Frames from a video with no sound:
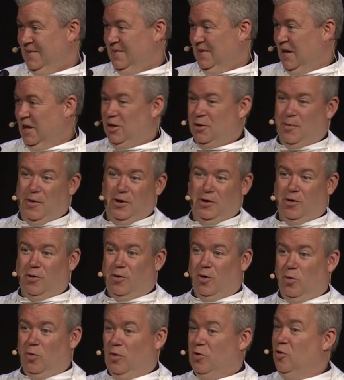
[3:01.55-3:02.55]
And no
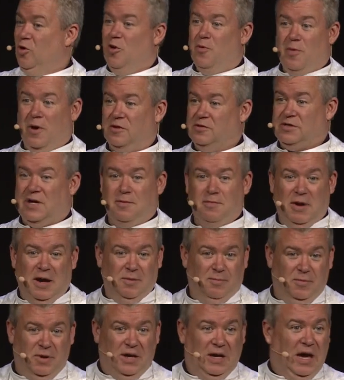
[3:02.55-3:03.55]
matter with whom else I
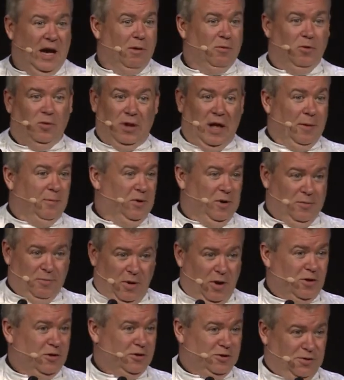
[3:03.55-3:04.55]
might be, I will not be
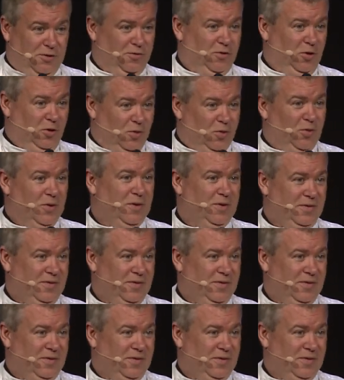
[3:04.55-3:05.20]
embarrassed of you.